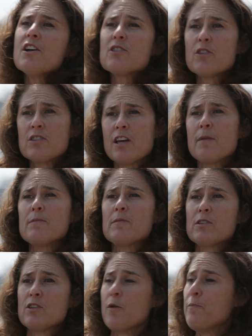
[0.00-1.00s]
So some,
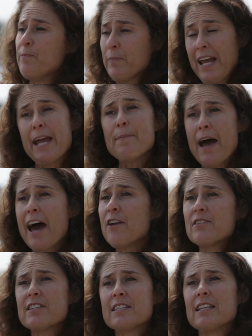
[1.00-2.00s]
so Cape
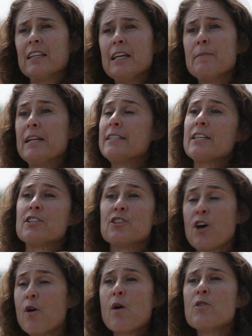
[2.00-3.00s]
Hatteras is the limit, it's
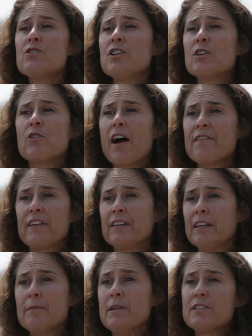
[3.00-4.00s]
a zoogeographic
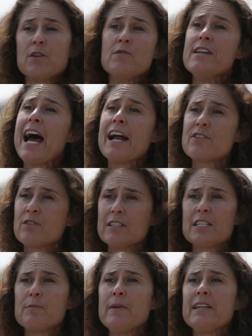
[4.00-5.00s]
limit, so naturally
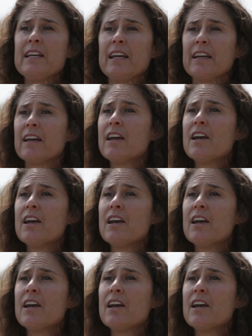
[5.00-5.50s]
speaking,